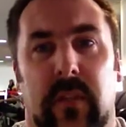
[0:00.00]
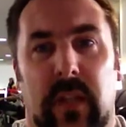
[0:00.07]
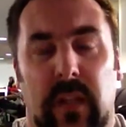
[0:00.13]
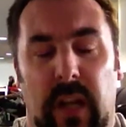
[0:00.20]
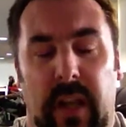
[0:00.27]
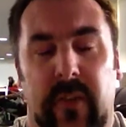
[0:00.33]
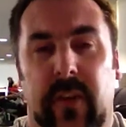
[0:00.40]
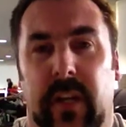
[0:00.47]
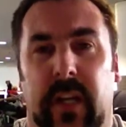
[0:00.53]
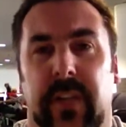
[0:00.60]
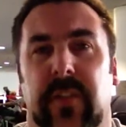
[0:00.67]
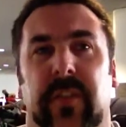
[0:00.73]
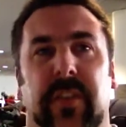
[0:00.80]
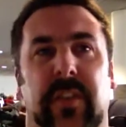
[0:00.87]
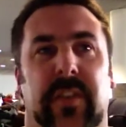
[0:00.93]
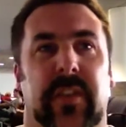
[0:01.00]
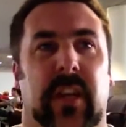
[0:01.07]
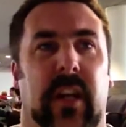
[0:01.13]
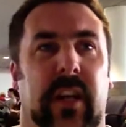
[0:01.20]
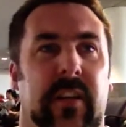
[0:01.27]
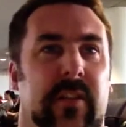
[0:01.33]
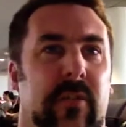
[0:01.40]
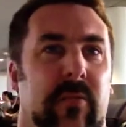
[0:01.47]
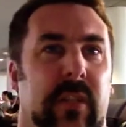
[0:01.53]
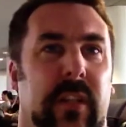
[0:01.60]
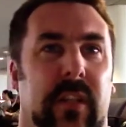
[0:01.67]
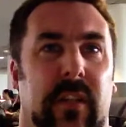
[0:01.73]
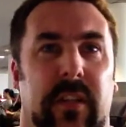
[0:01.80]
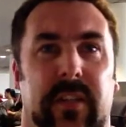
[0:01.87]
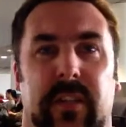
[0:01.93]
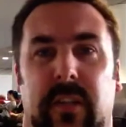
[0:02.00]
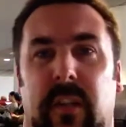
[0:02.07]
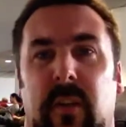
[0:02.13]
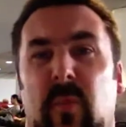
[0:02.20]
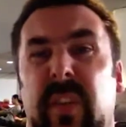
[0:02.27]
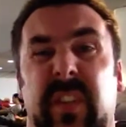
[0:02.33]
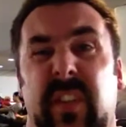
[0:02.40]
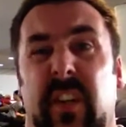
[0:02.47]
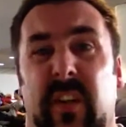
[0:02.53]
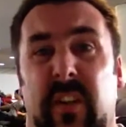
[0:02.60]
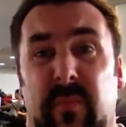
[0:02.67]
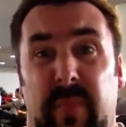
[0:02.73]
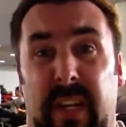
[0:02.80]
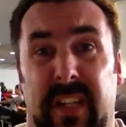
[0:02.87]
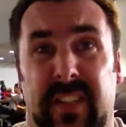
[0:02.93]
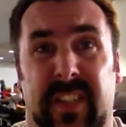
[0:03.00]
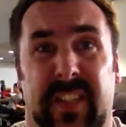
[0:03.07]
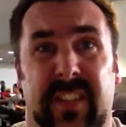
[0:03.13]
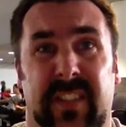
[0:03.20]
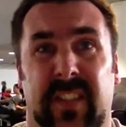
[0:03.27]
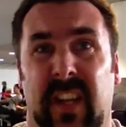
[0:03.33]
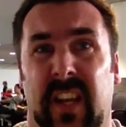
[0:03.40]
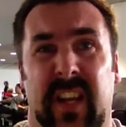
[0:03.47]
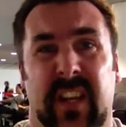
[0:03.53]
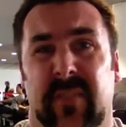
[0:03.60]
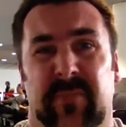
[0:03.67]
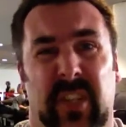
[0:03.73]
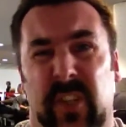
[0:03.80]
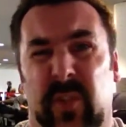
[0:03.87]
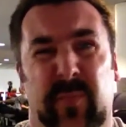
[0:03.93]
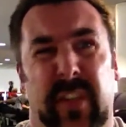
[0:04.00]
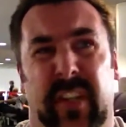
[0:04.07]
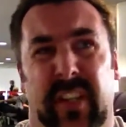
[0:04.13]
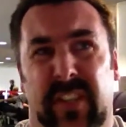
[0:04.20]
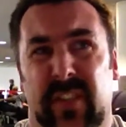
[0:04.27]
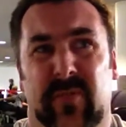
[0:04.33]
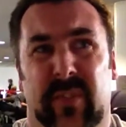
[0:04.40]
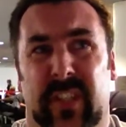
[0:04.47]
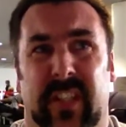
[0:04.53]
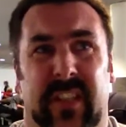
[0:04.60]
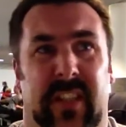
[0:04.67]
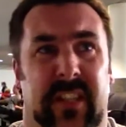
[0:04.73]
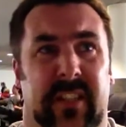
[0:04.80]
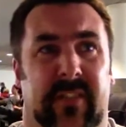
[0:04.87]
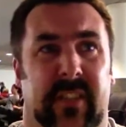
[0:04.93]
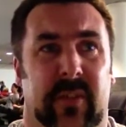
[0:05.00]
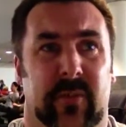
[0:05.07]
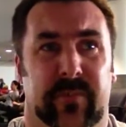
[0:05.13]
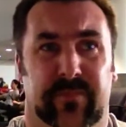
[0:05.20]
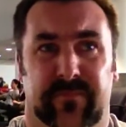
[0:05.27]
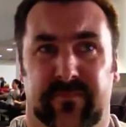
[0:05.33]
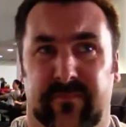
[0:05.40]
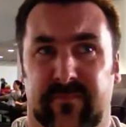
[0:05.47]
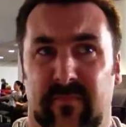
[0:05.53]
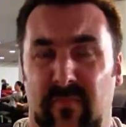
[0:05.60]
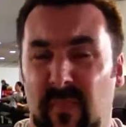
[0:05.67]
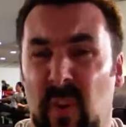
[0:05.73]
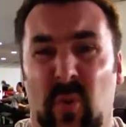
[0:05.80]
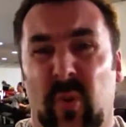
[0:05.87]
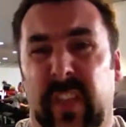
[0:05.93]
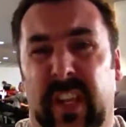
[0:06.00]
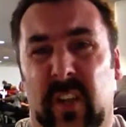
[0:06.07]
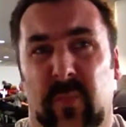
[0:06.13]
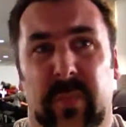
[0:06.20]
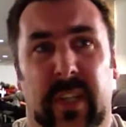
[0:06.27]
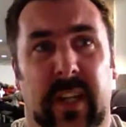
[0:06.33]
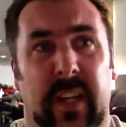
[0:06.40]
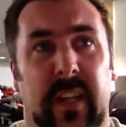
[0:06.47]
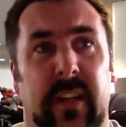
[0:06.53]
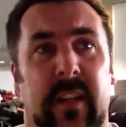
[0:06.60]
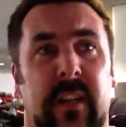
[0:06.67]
AOD agencies are starting to realise that once you know the basics, social media isn't really that difficult or that complicated.